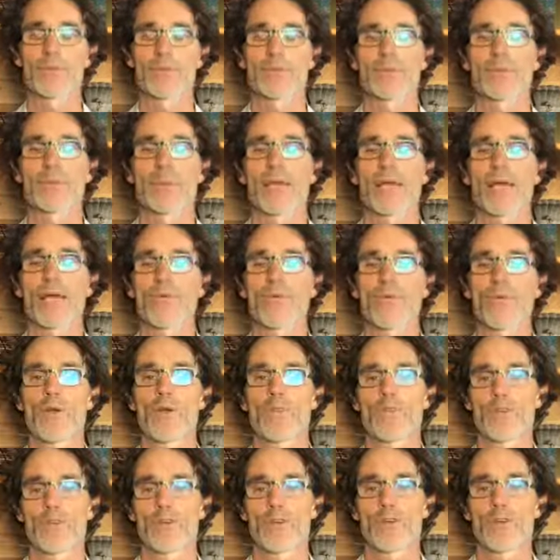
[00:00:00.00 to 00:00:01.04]
plan
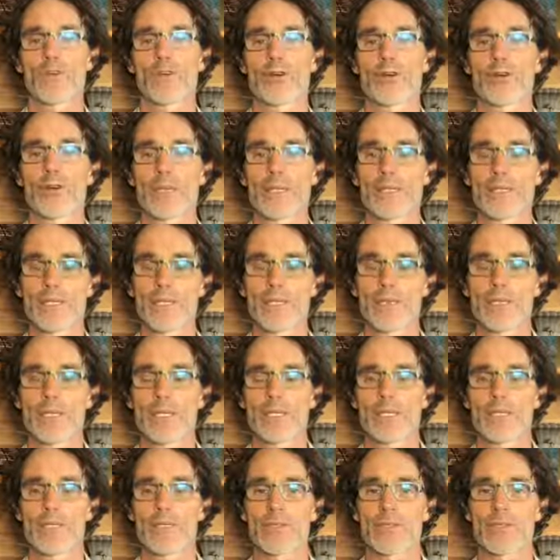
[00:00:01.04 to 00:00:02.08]
wherever you're going so you can
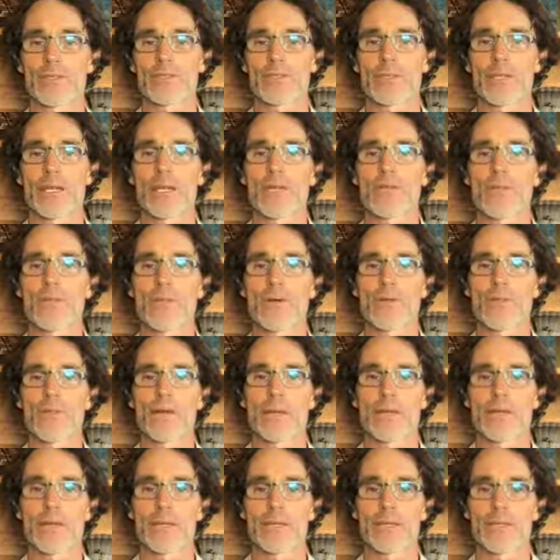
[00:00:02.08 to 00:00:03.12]
get there on time and all
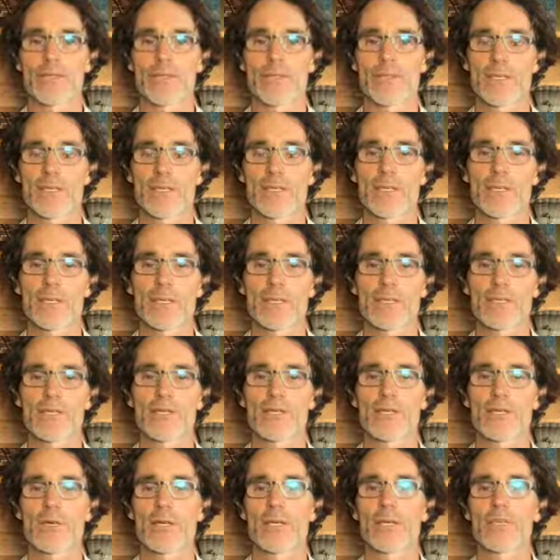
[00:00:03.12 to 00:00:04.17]
that kind of thing. But you
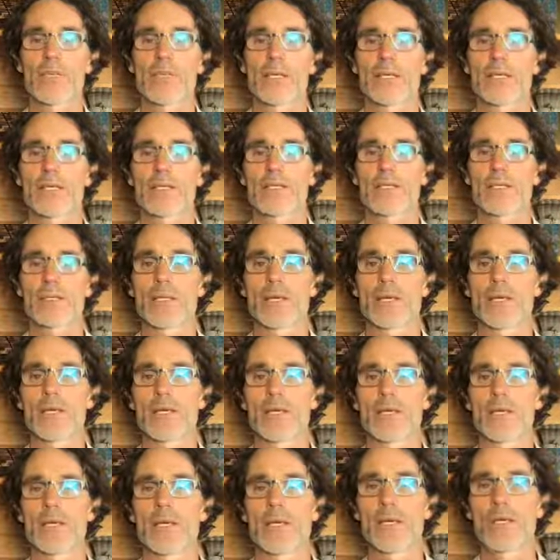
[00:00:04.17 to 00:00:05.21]
know what I mean? It's like
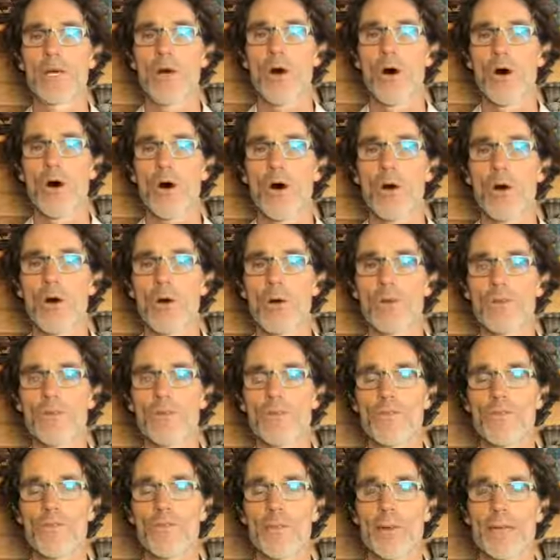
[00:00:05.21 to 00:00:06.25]
all of
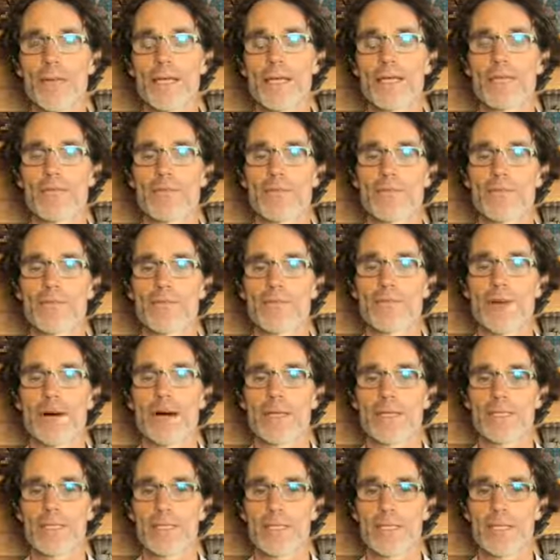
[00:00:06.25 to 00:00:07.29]
the ways that
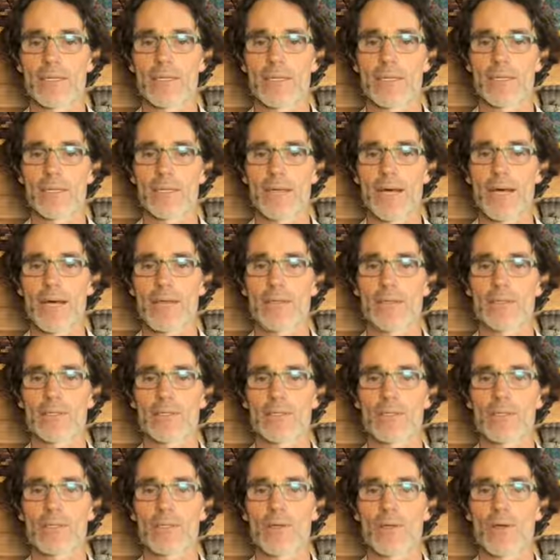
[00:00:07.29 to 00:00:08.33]
Vata can be
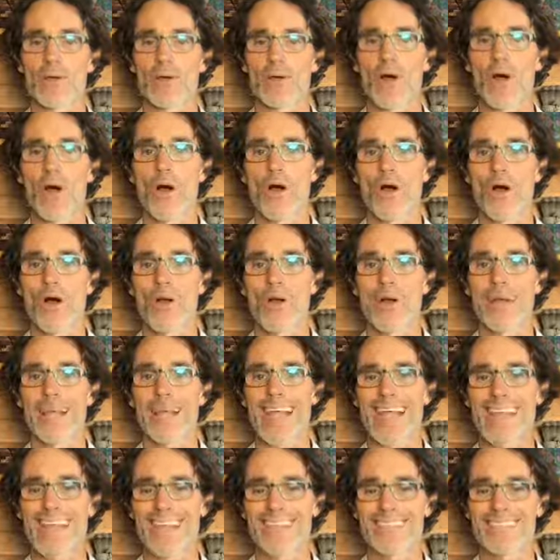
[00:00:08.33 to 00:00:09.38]
balanced are
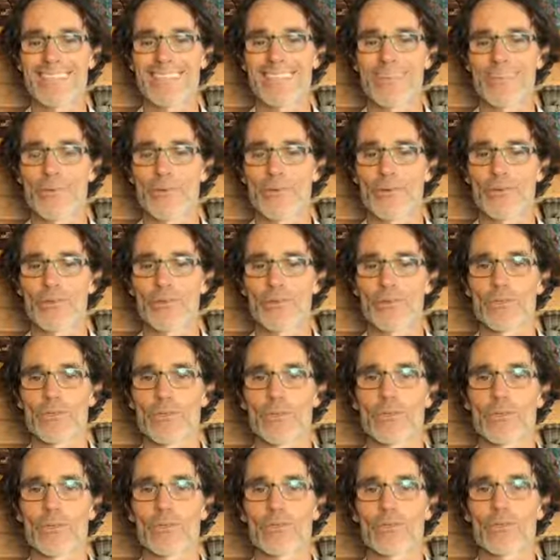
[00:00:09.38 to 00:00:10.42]
antidotes
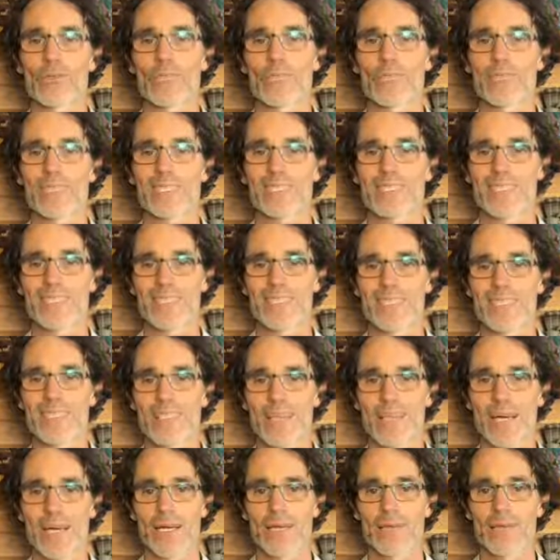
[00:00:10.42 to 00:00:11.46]
to city
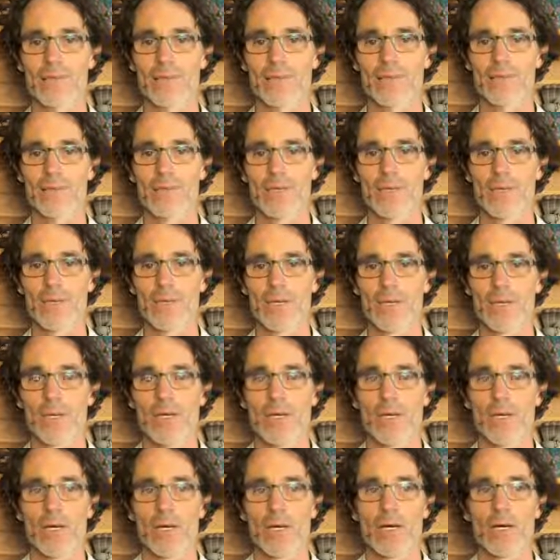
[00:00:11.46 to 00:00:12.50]

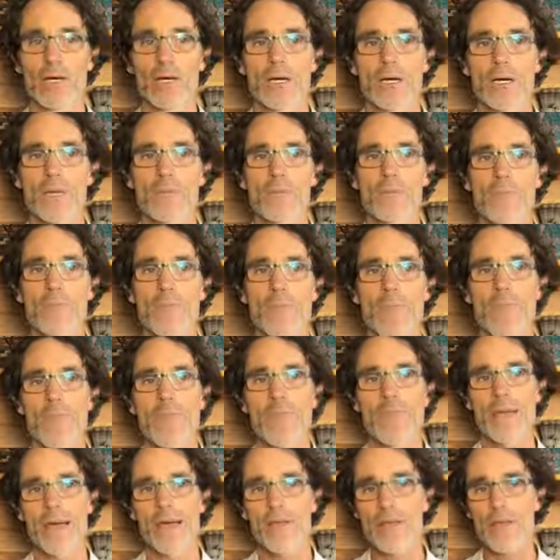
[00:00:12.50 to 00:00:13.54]
life.
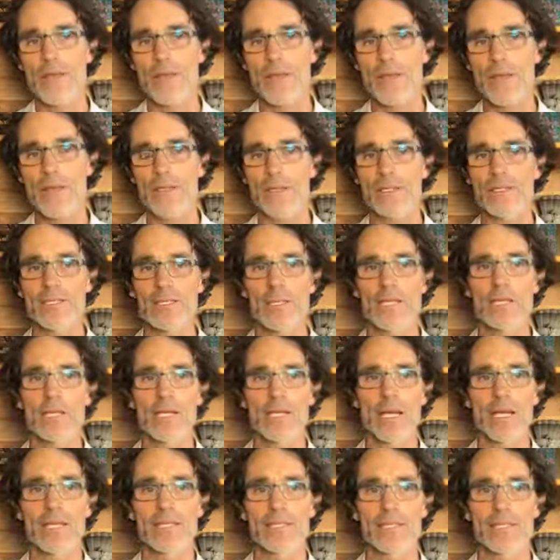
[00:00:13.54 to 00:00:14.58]
The other thing that's a good
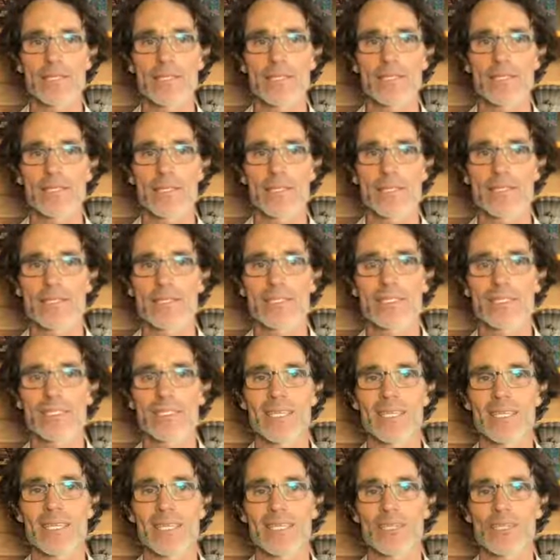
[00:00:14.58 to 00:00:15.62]
idea is that in
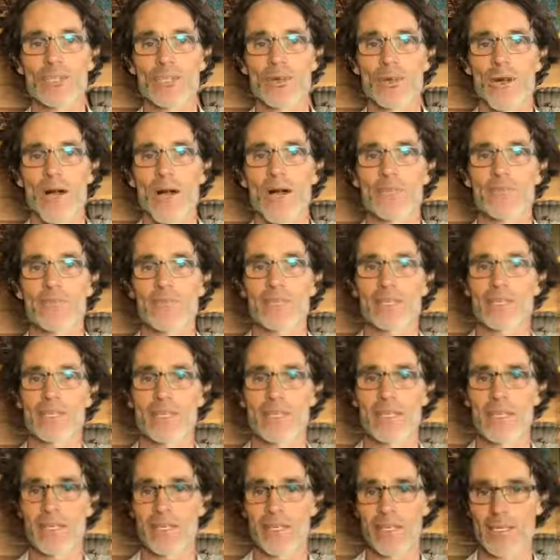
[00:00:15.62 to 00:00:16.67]
cities you're often
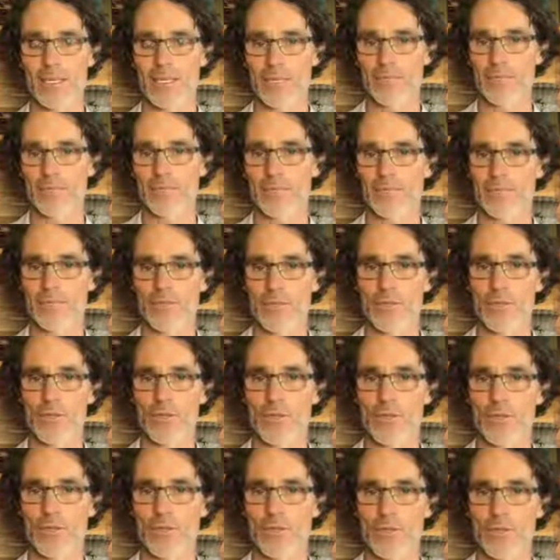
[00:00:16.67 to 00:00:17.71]
in,
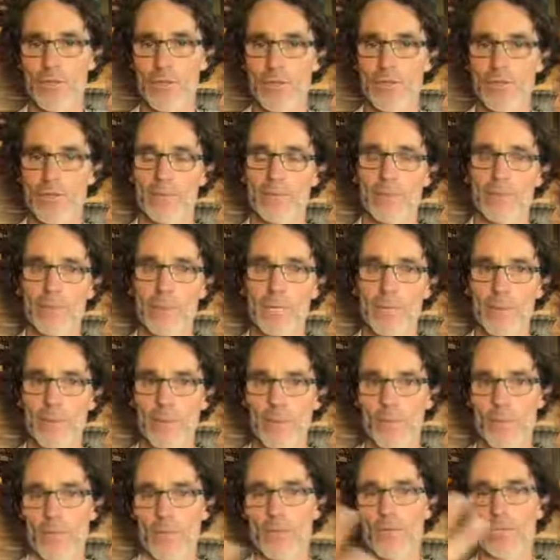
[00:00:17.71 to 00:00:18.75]
people are
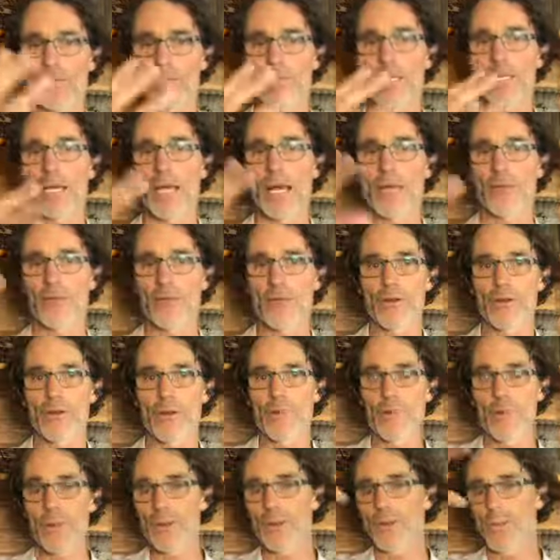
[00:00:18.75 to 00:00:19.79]
close together,
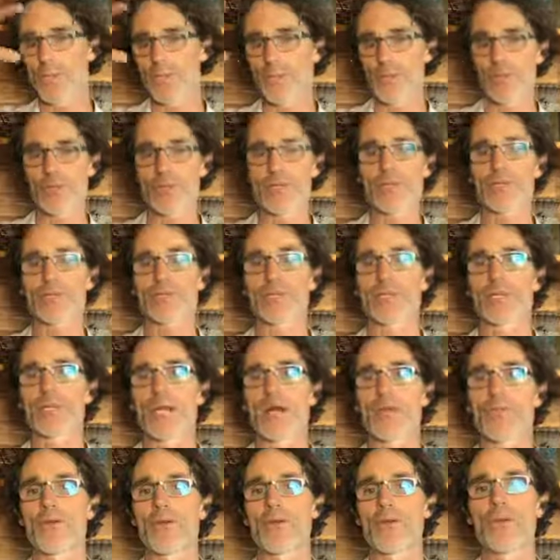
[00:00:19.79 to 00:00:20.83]
the buildings are close
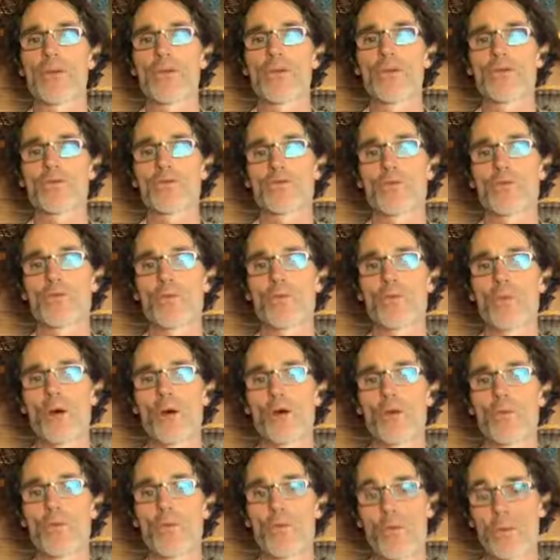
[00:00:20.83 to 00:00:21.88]
together, so you want
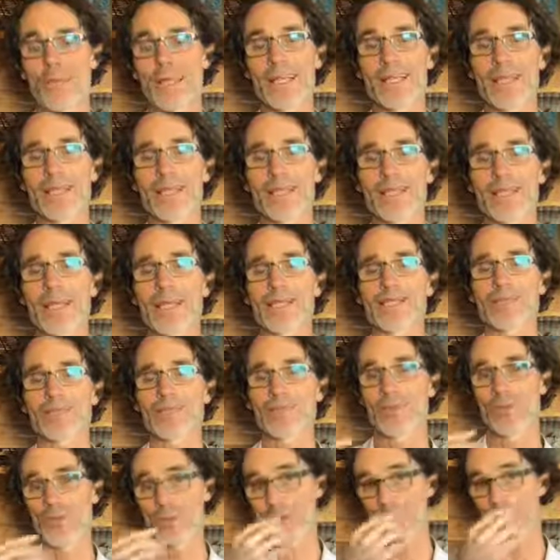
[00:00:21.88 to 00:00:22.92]
to really make
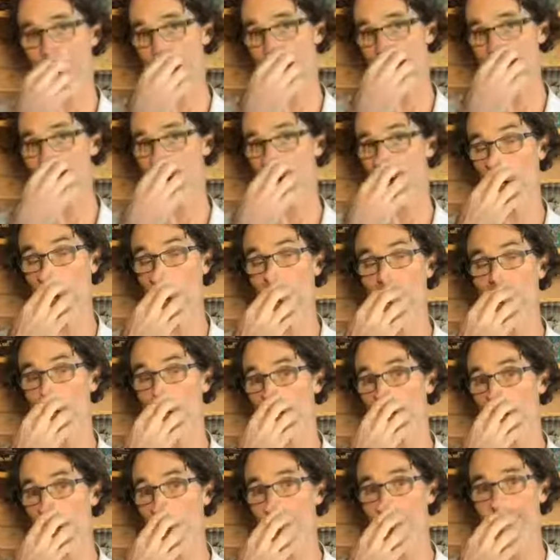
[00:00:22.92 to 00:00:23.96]
sure the air
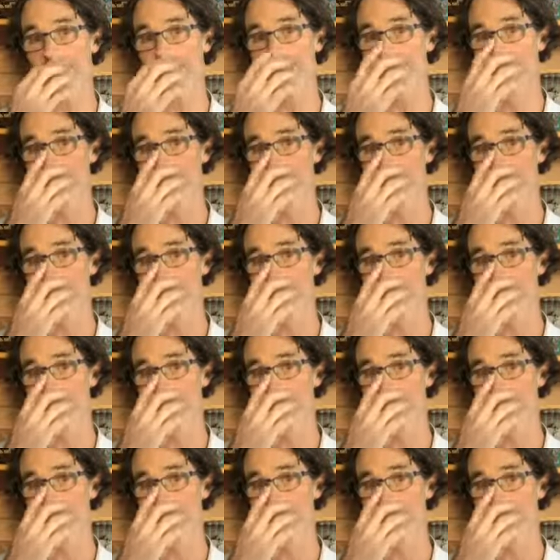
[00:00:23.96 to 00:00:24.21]
quality